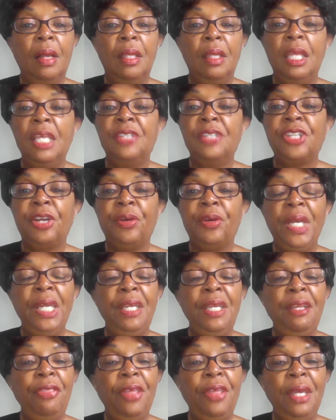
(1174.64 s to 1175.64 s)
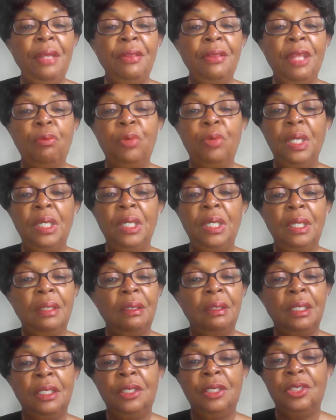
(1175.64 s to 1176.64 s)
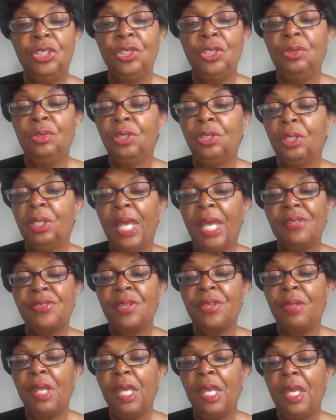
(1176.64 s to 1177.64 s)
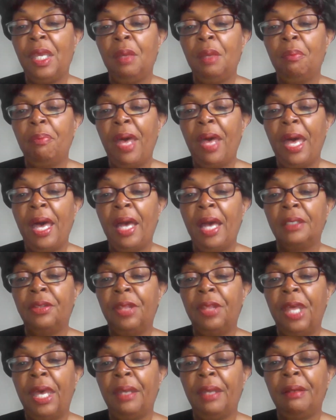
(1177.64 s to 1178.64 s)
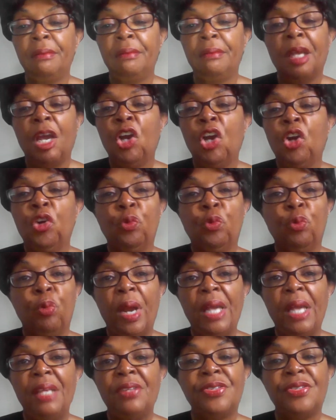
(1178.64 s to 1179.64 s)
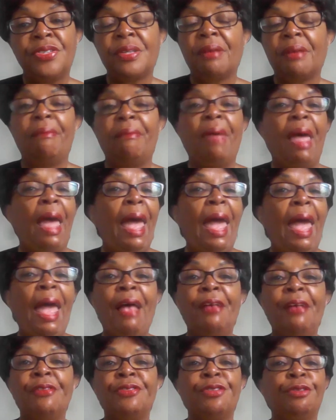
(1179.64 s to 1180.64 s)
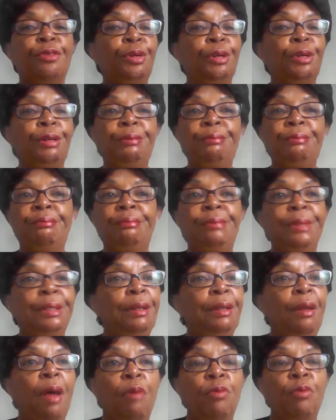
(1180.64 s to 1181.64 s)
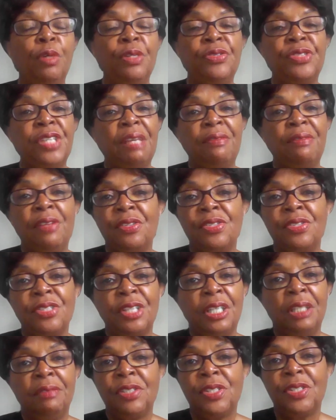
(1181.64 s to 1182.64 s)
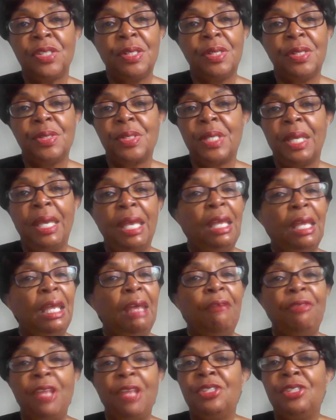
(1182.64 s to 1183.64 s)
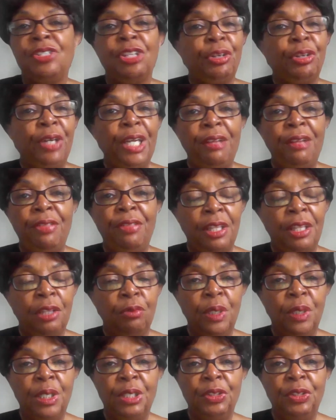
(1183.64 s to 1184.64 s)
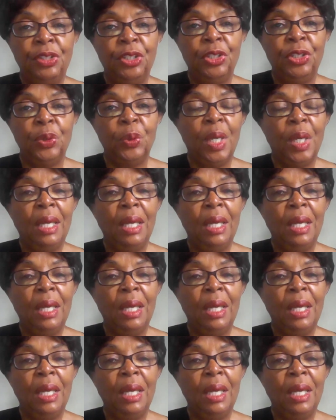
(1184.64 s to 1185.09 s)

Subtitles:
Is there anything that we can do to lessen the impact that race has on receiving services? If is there anything that we can do?